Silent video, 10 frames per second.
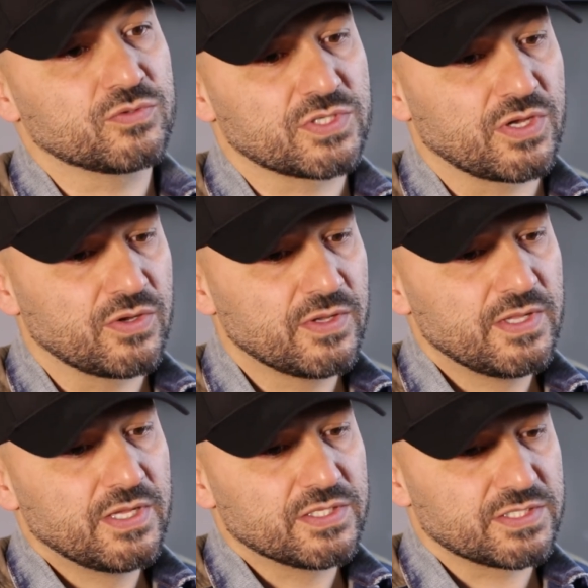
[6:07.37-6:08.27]
also
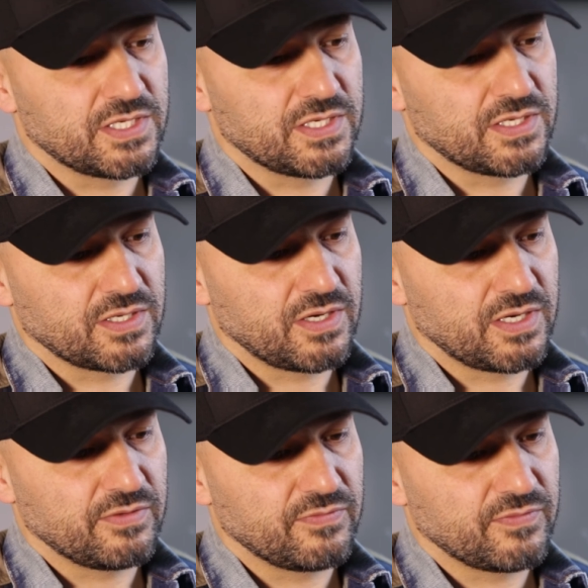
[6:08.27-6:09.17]
to
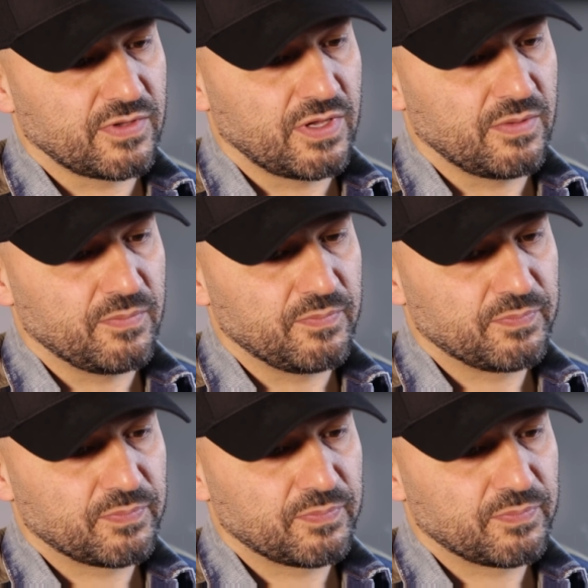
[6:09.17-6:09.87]
kind of um,